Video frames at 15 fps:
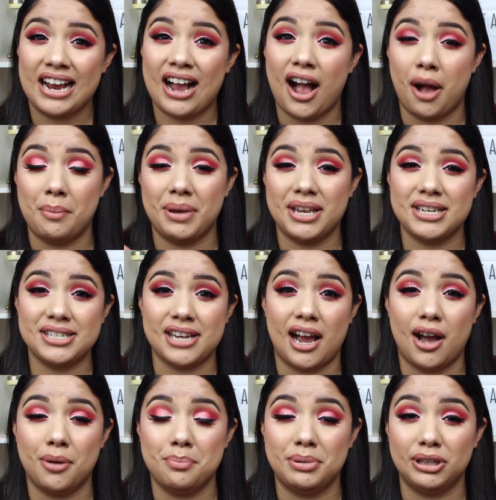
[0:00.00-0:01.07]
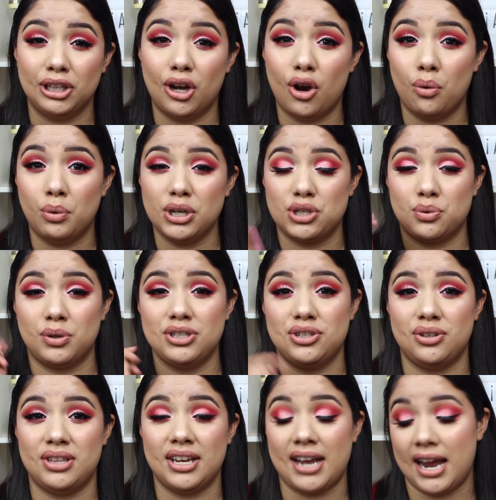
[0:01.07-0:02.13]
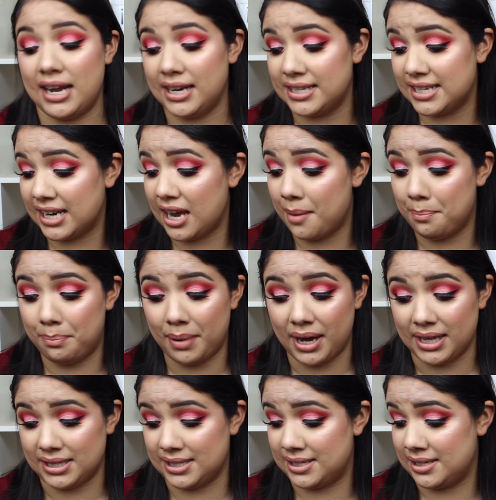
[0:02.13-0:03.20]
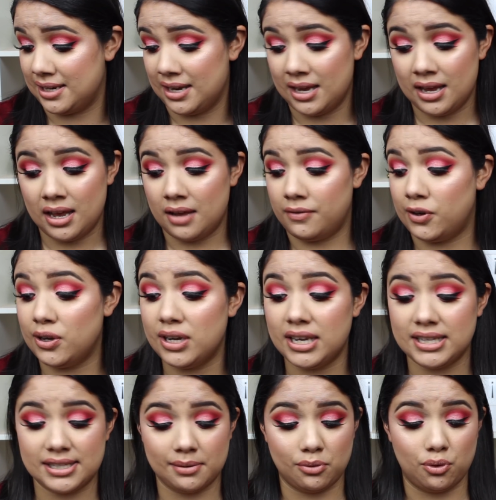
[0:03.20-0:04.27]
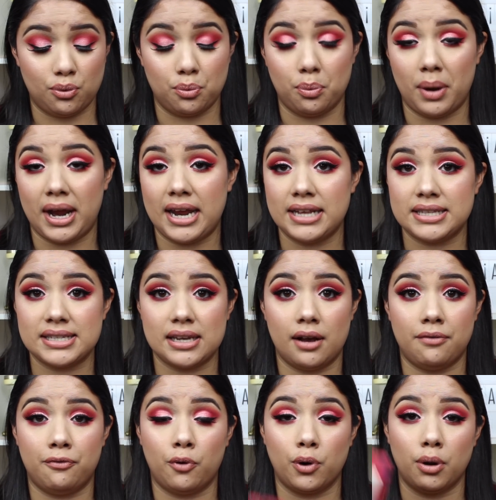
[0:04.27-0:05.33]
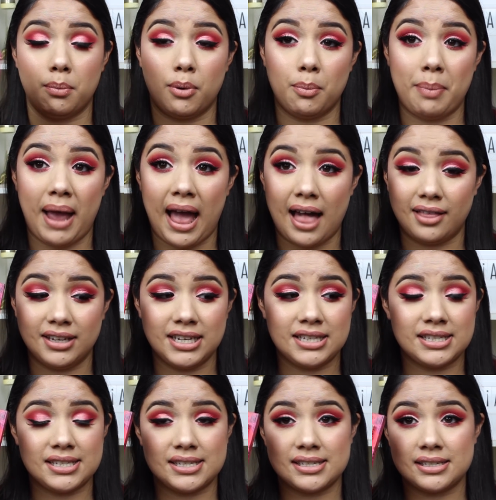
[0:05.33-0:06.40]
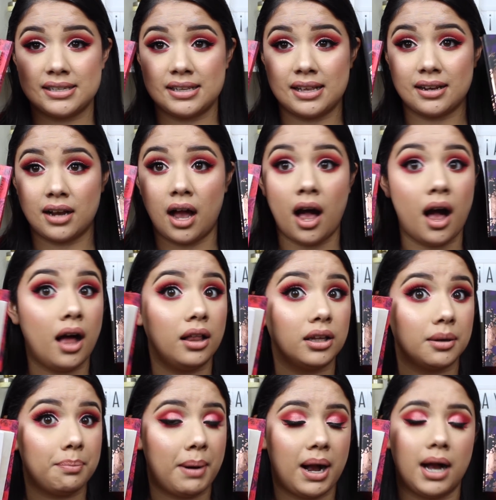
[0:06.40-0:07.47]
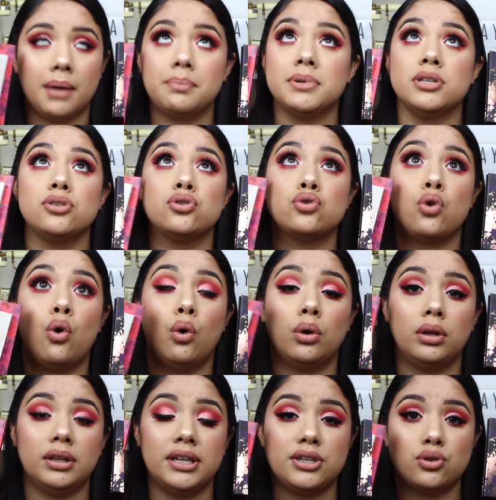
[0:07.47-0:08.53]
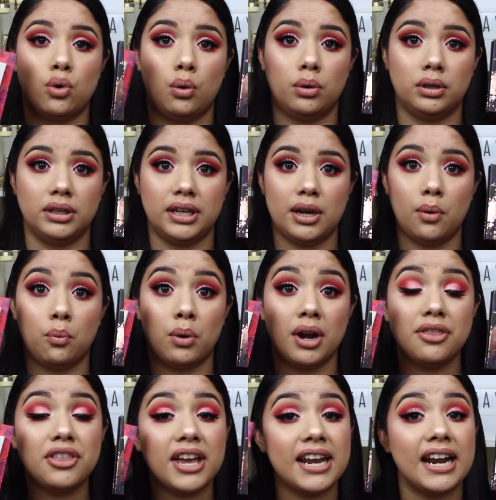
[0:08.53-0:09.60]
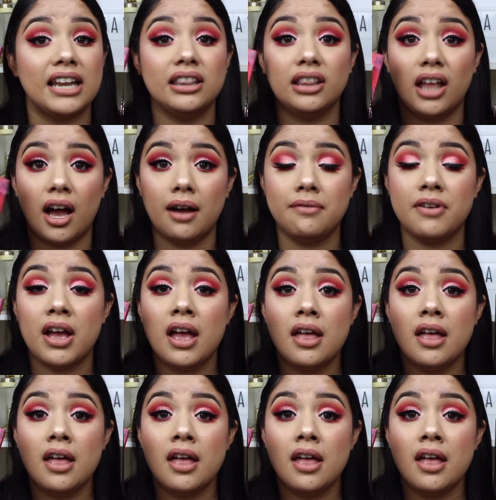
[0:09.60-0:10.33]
comment down below which ones you think I need to get. But if you need some great affordable palettes, ColourPop is totally worth it. And I love